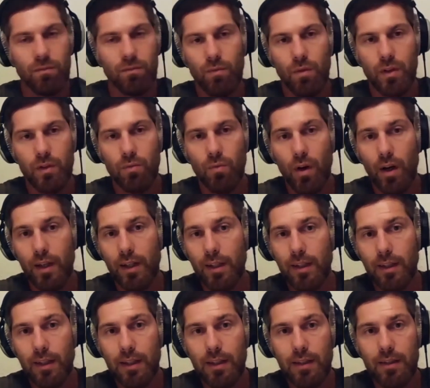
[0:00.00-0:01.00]
was
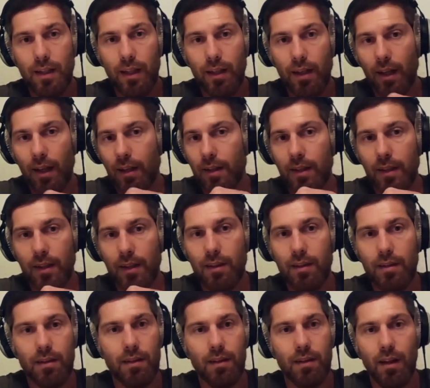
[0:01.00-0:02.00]
riding this, and I did
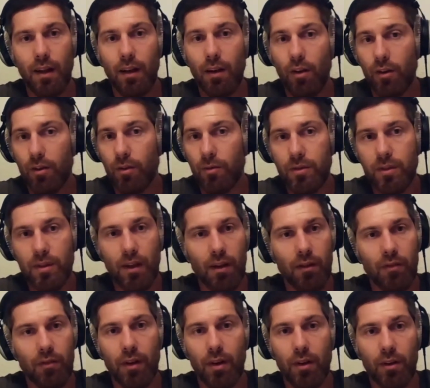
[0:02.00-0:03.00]
a lot of
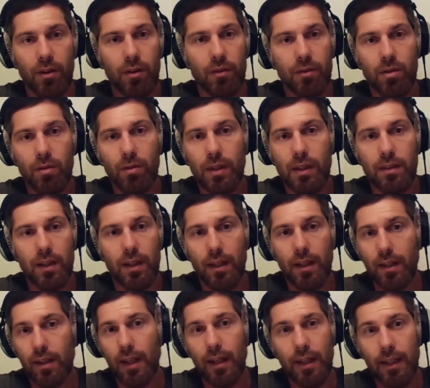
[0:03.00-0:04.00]
stuff, a lot of tricks, and
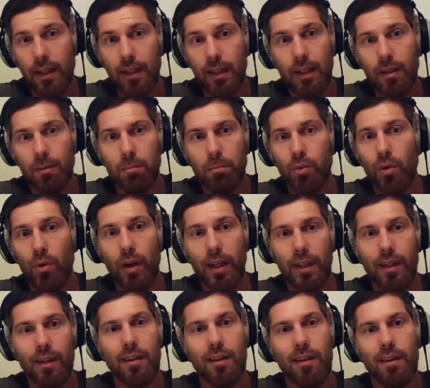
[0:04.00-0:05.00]
it didn't
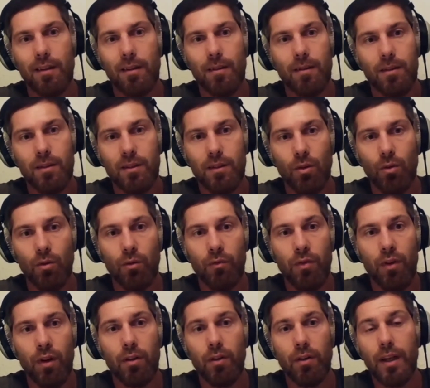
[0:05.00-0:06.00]
break so
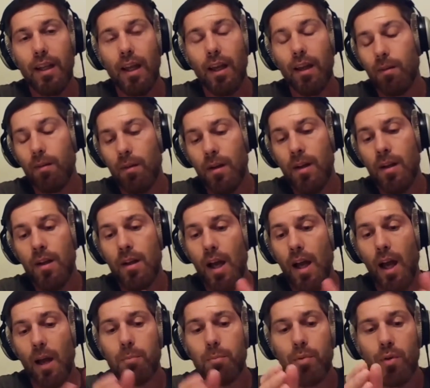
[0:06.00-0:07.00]
far. And I
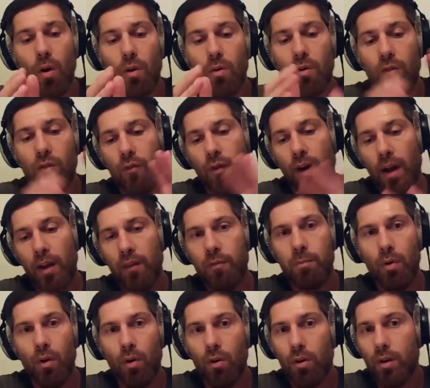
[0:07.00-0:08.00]
broke
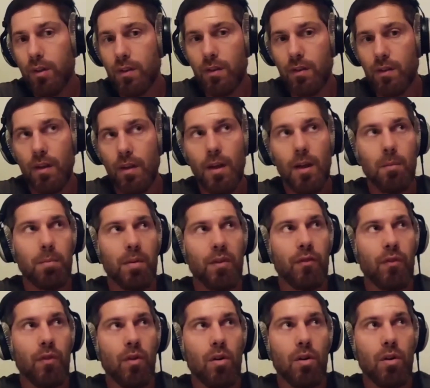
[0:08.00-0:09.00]
five boards
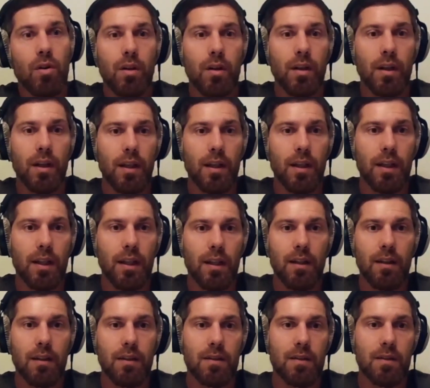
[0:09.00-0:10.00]
before
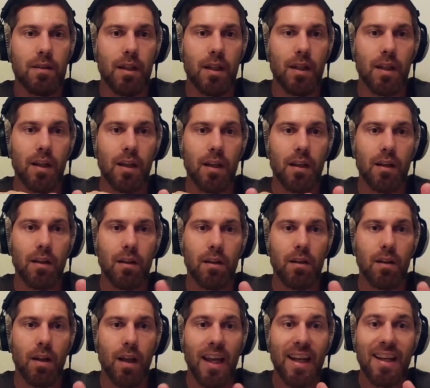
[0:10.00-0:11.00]
in
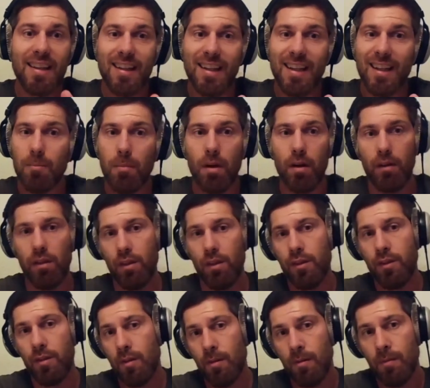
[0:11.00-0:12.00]
18
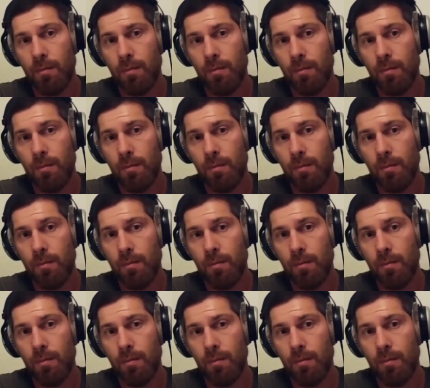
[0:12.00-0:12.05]
months.